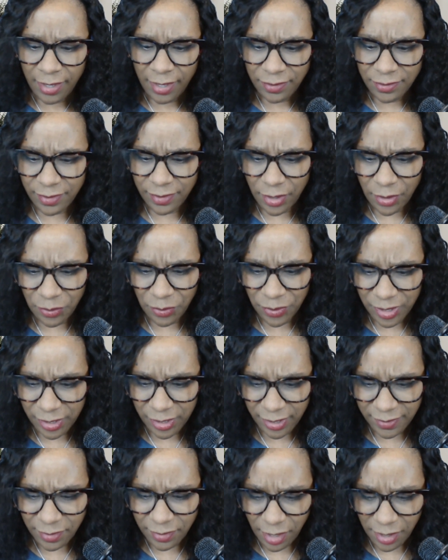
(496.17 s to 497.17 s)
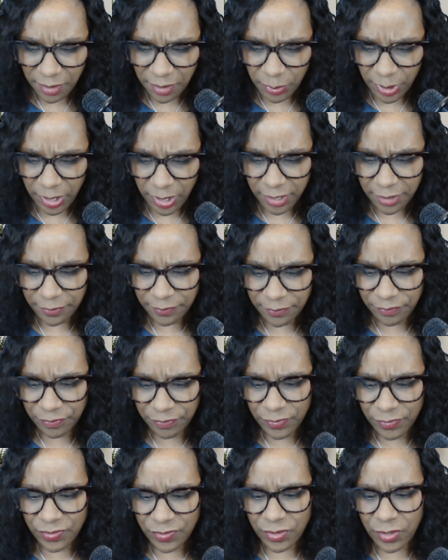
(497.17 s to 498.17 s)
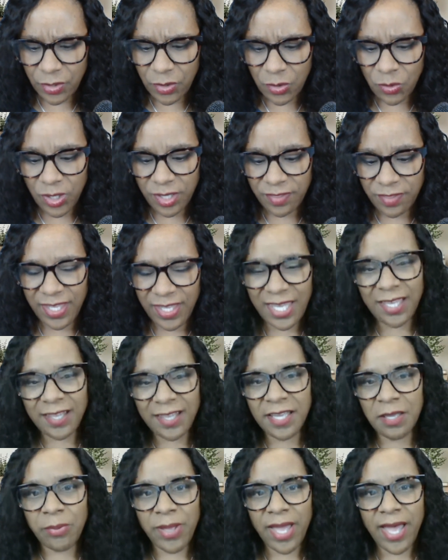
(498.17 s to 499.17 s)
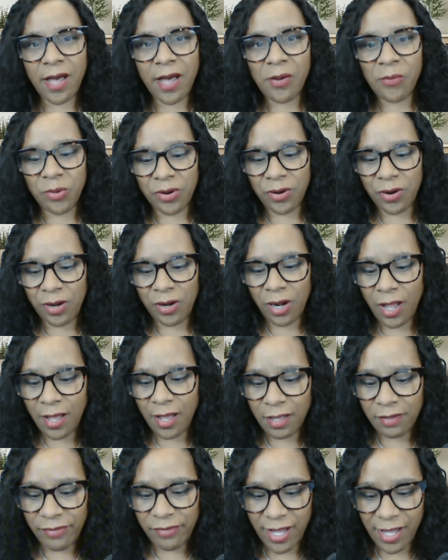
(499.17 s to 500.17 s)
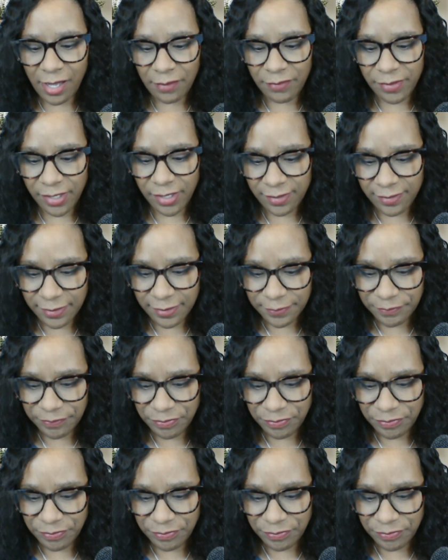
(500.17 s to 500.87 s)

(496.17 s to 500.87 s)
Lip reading: So let's talk about it. So the healing power of hobbies.